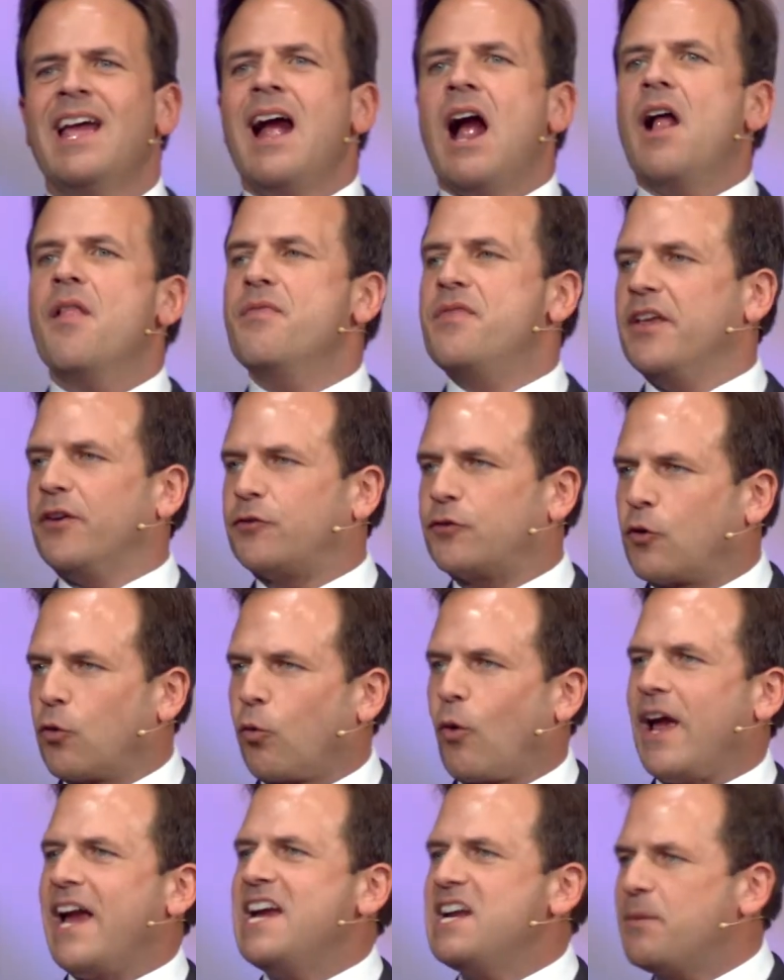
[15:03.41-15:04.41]
And this
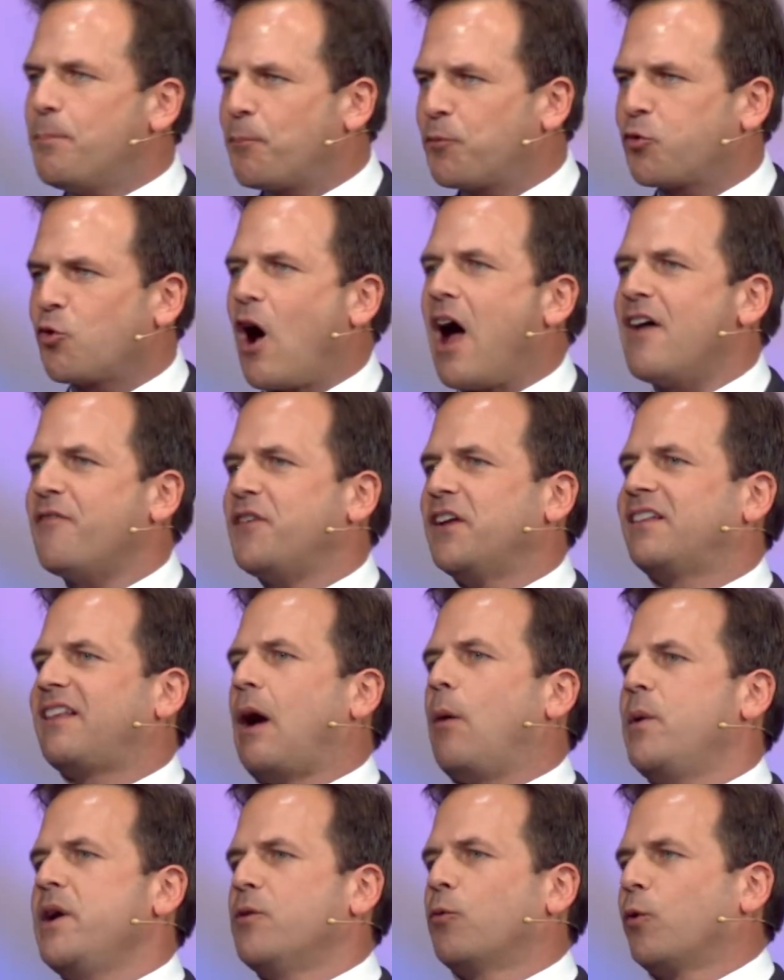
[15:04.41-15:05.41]
great prophet
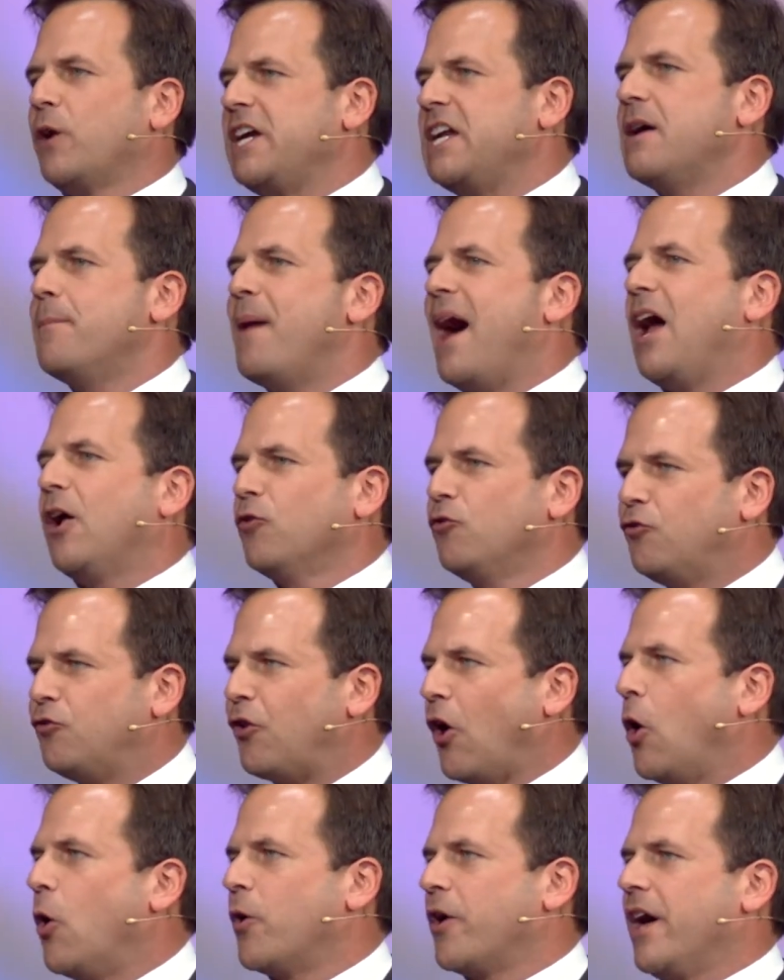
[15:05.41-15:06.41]
that we read about,
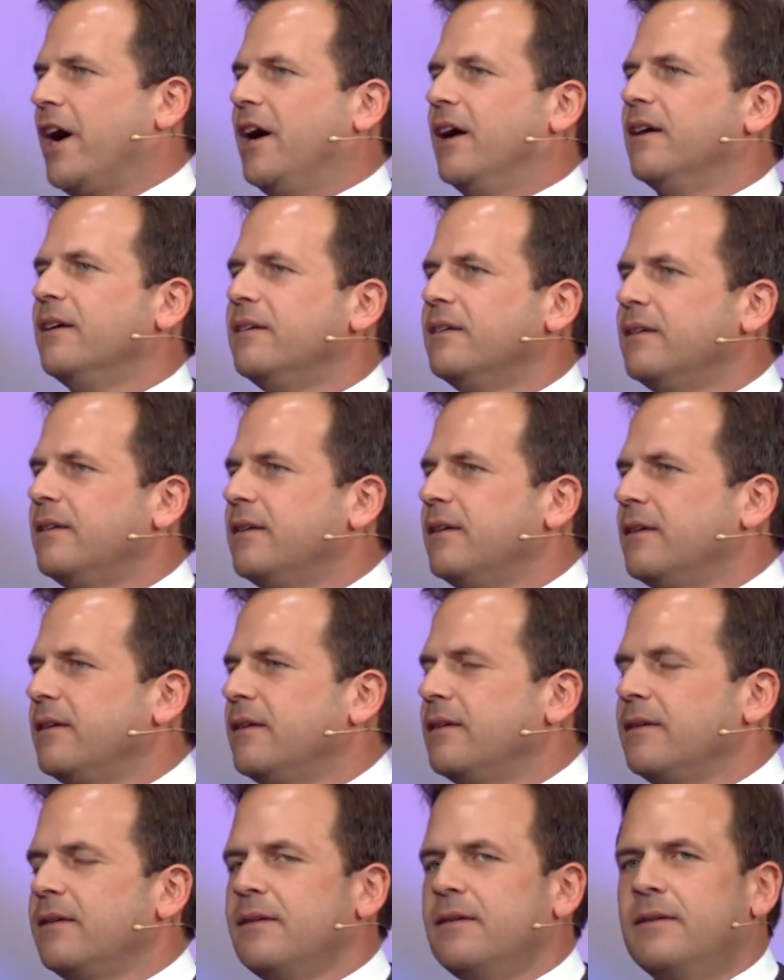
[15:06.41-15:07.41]
Jonah,
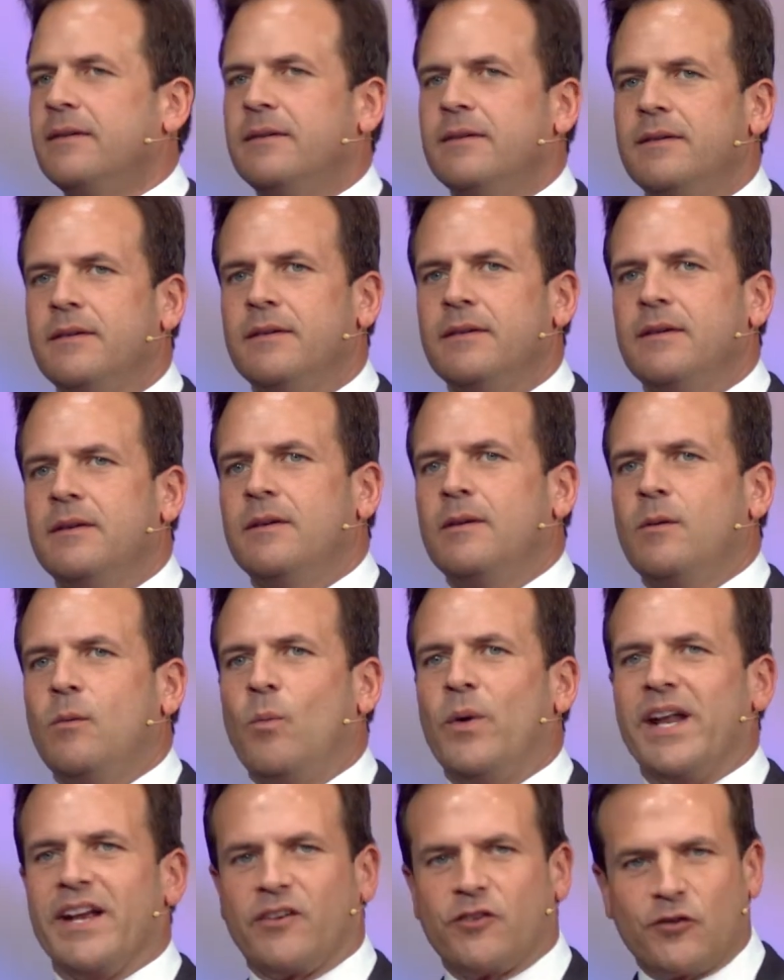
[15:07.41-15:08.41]

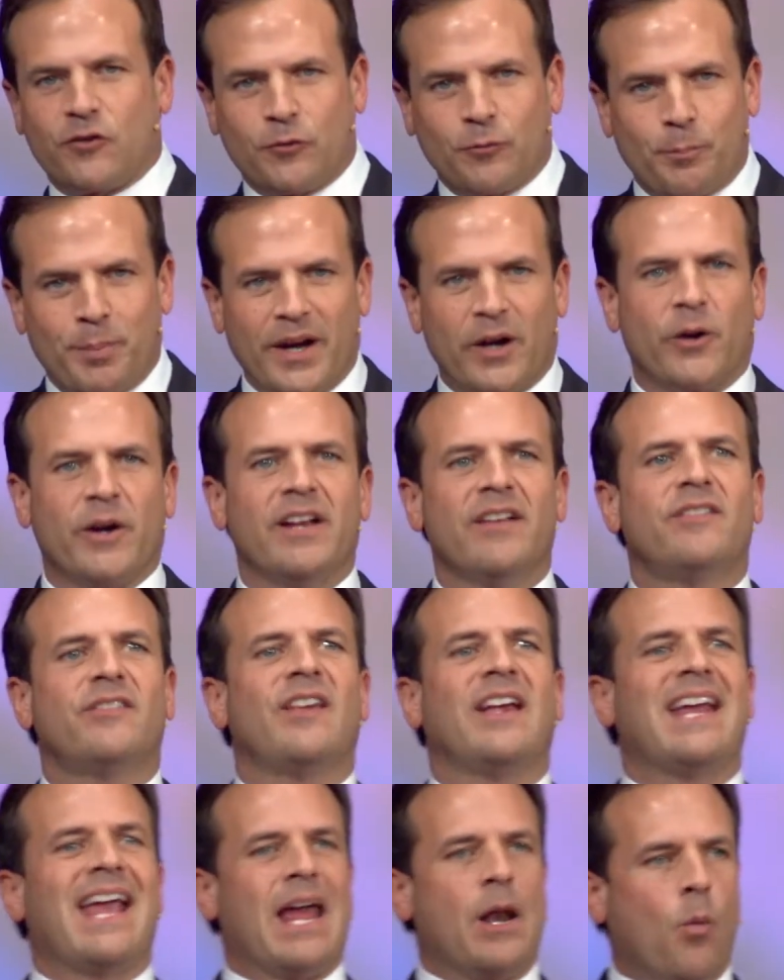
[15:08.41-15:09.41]
when
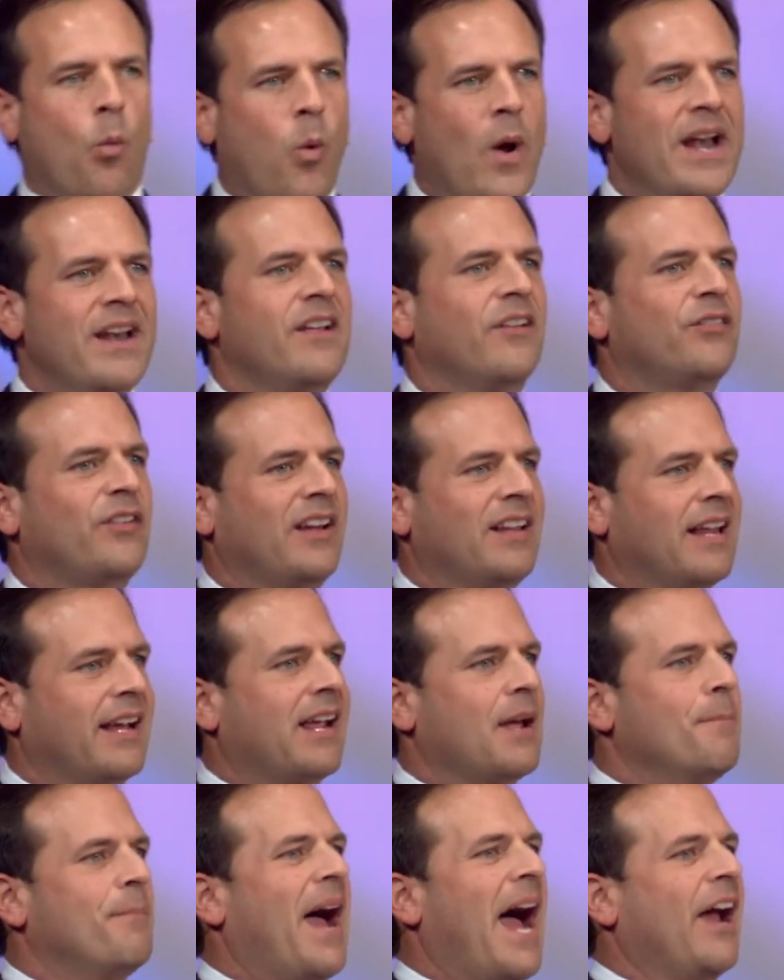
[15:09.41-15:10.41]
experiencing and witnessing the
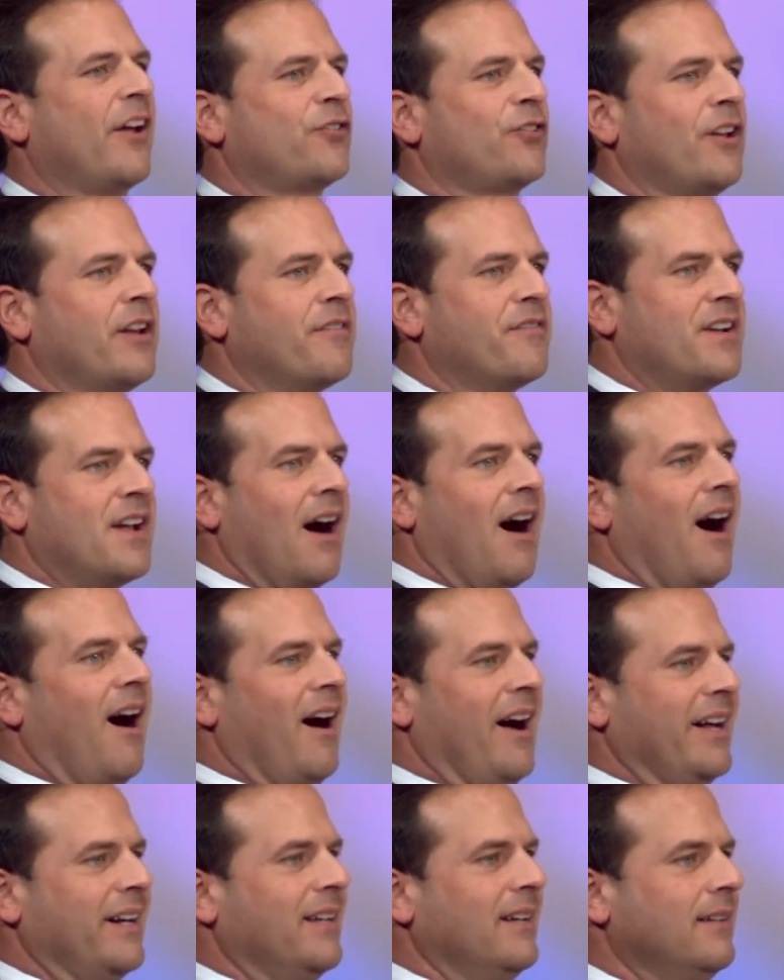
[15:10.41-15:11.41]
compassion of
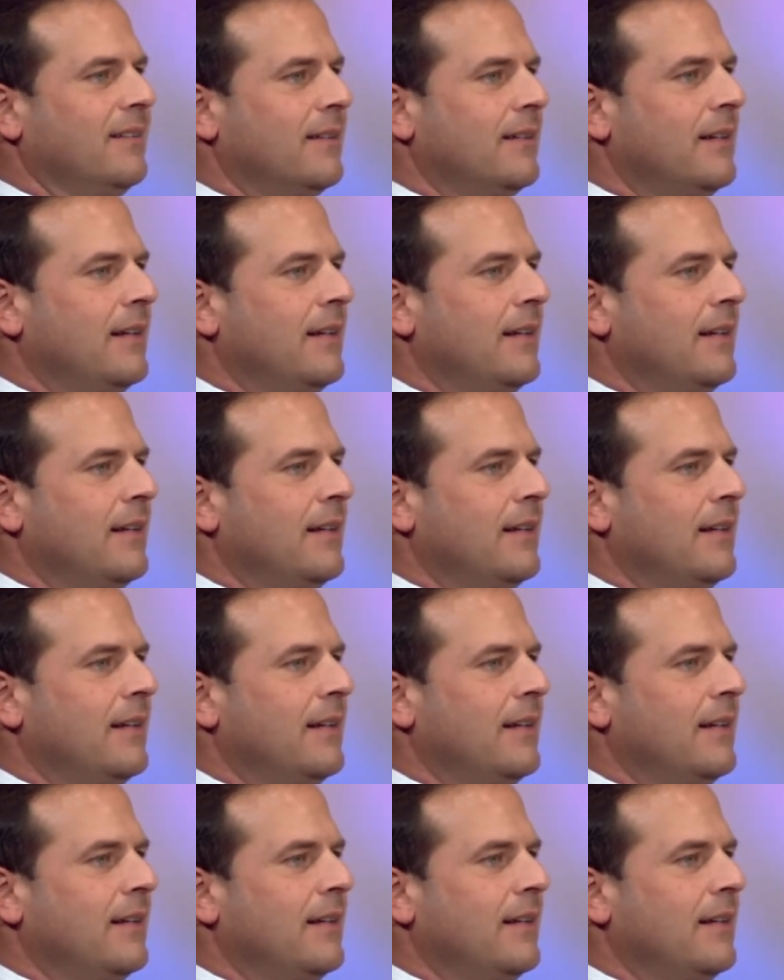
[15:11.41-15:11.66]
God,